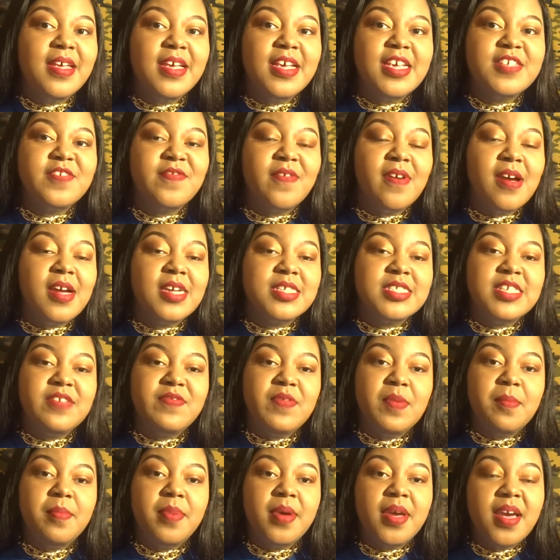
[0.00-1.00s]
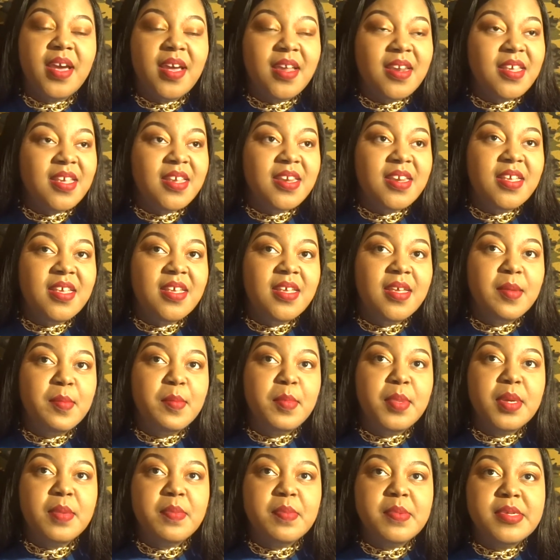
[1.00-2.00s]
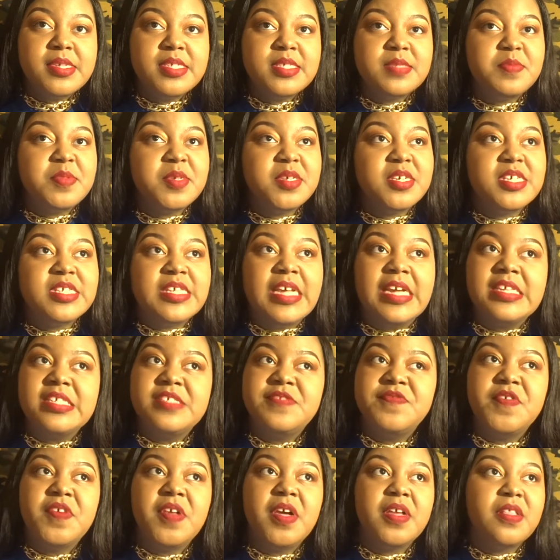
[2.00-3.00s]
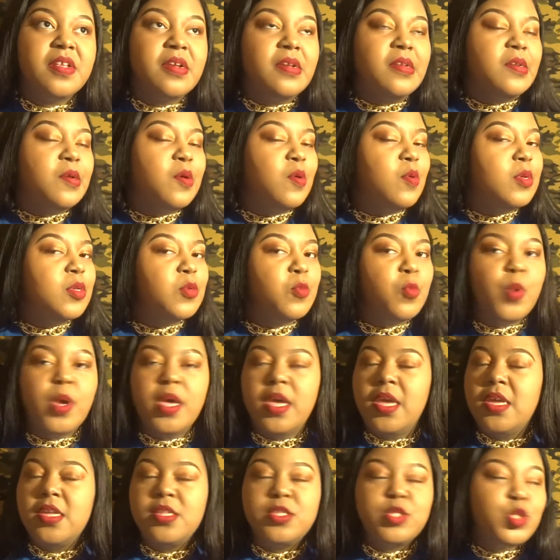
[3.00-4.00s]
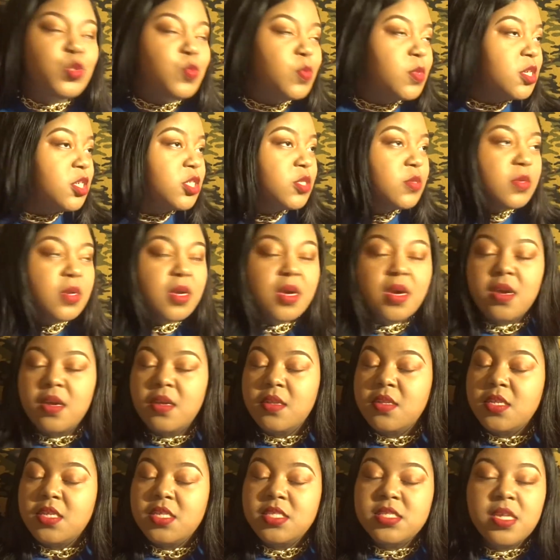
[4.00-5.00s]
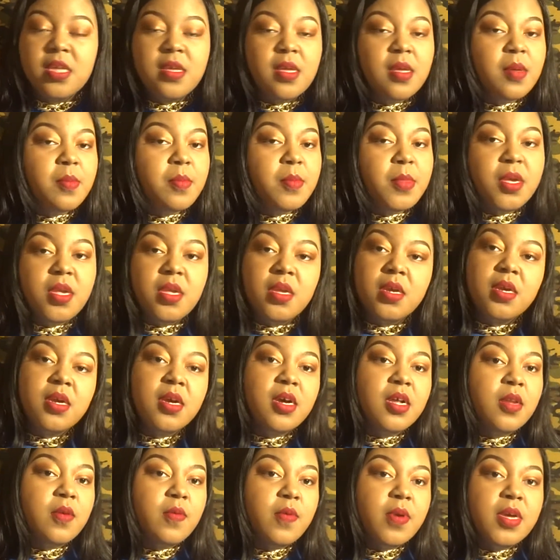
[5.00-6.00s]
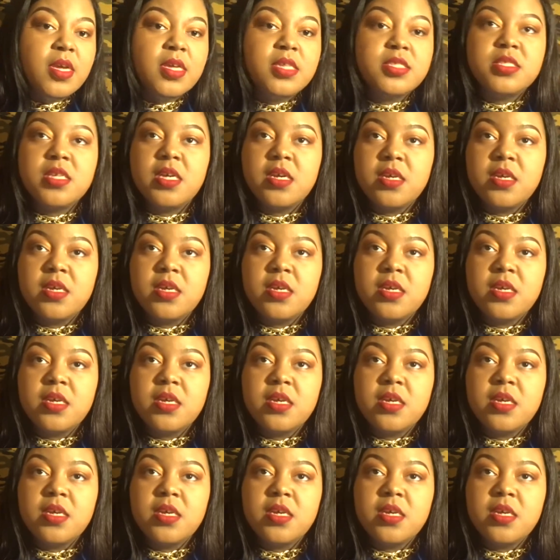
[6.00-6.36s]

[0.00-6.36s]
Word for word: as far as even buying any Pippens because I just feel like they're doing way too much with all these million colorways,